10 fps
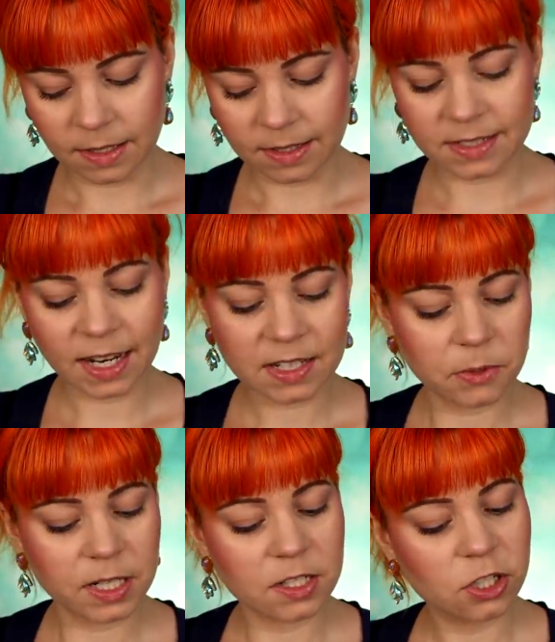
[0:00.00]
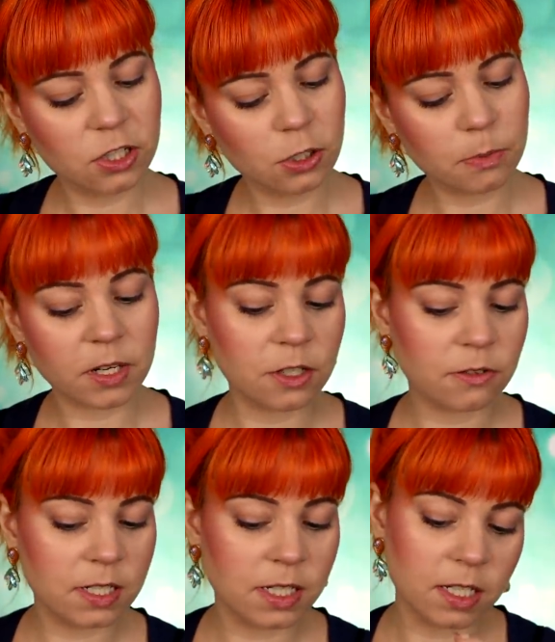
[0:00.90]
This next one is super
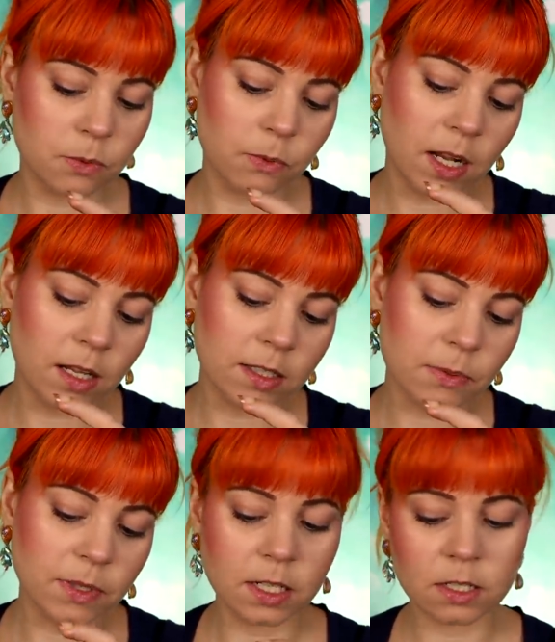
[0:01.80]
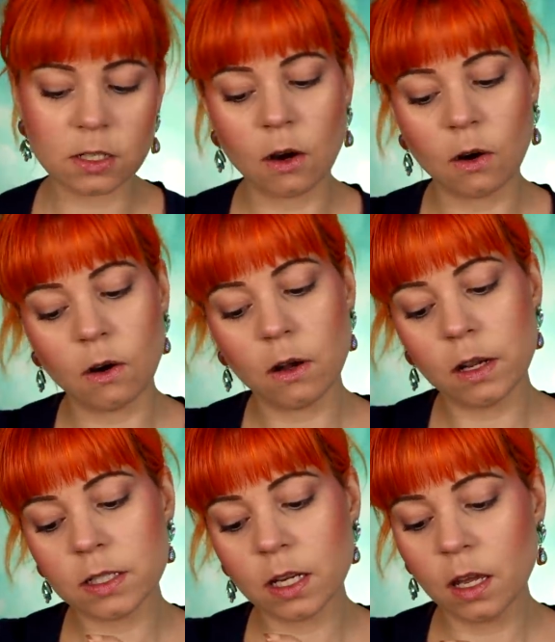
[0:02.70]
interesting as well. This one is
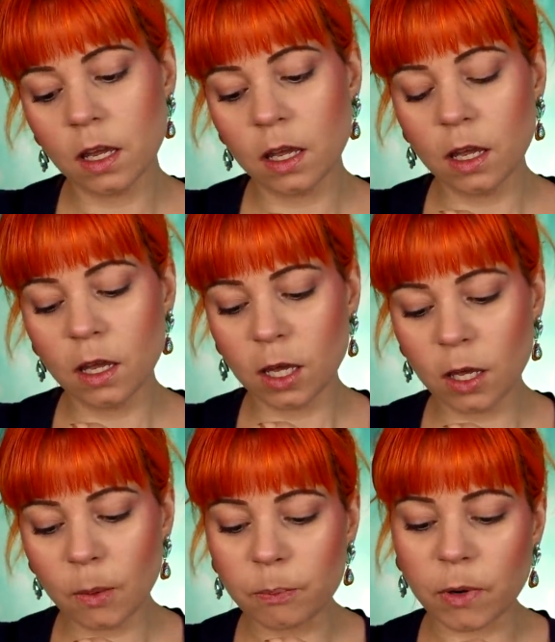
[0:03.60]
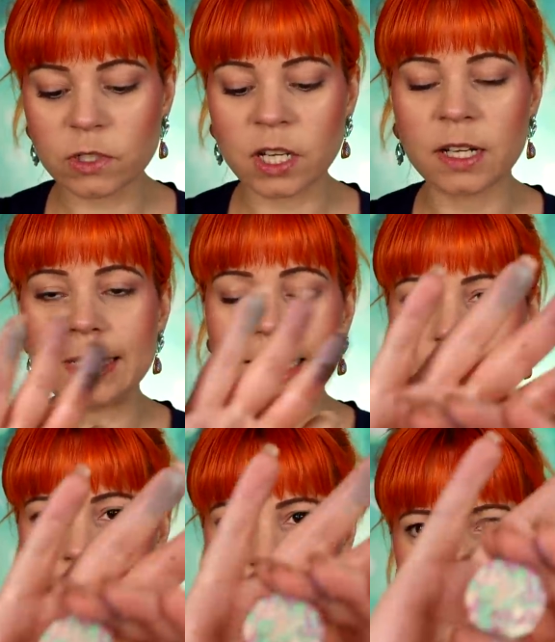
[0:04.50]
called
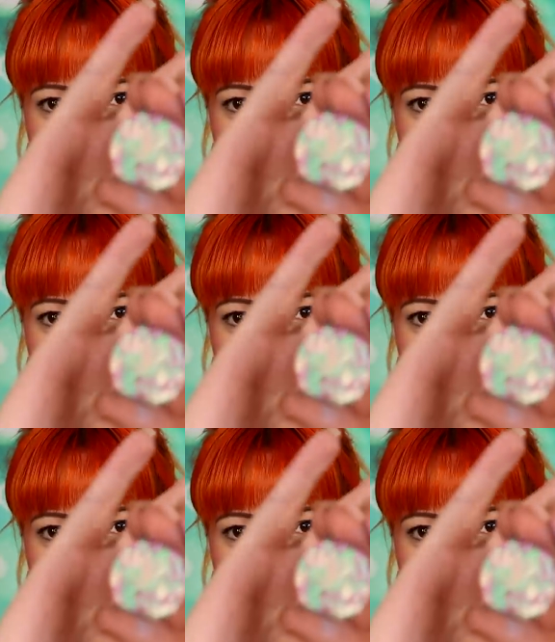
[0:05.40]
Botanique.